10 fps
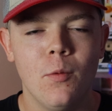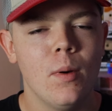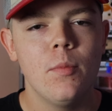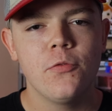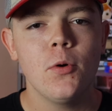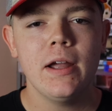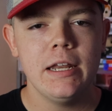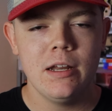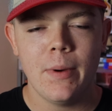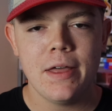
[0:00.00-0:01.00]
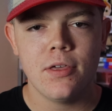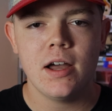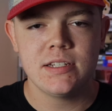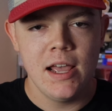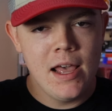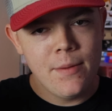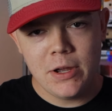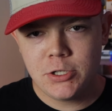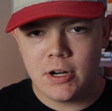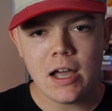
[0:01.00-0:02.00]
But before I get into my thoughts,
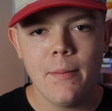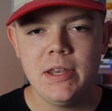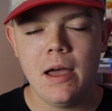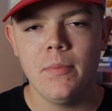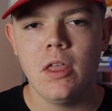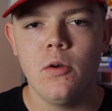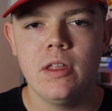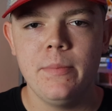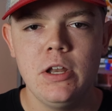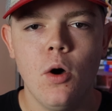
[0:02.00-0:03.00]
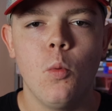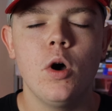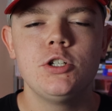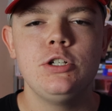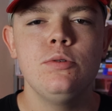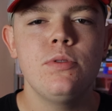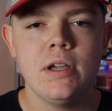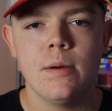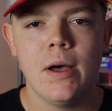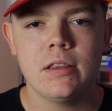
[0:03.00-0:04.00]
make sure to comment down below and let me know what you
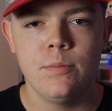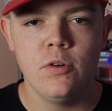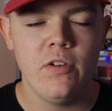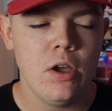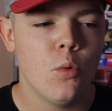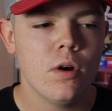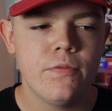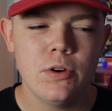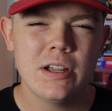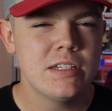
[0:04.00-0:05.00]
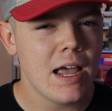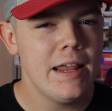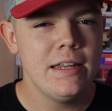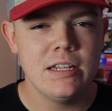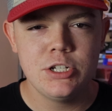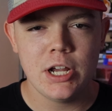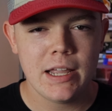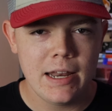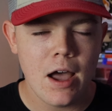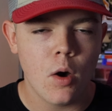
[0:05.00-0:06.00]
think about the movie, or if you're excited to
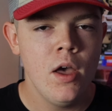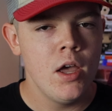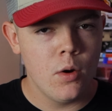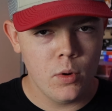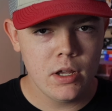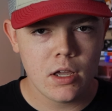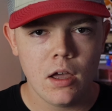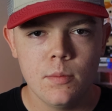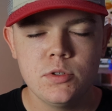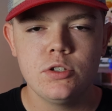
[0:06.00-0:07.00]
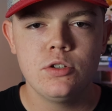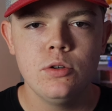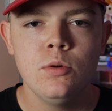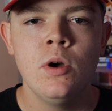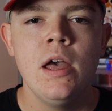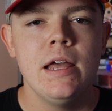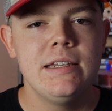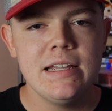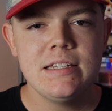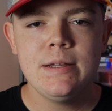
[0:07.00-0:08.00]
check it out when it comes to
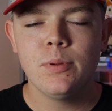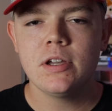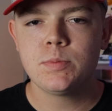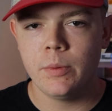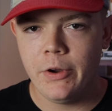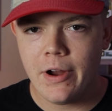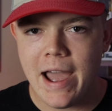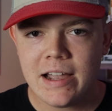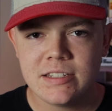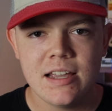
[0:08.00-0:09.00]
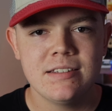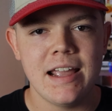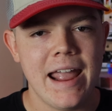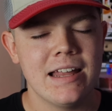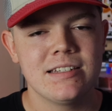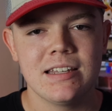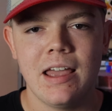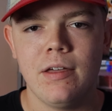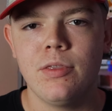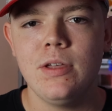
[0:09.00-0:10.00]
Disney Plus Premiere Access and
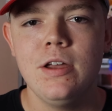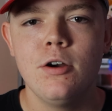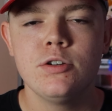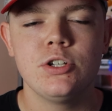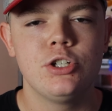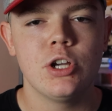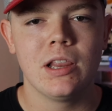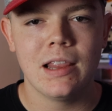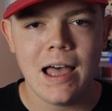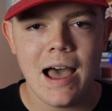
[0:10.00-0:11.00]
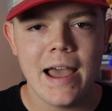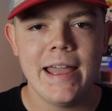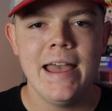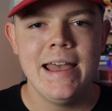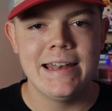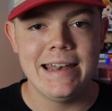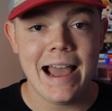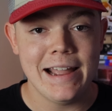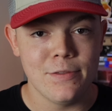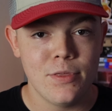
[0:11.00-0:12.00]
select theaters July
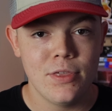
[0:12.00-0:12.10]
9th.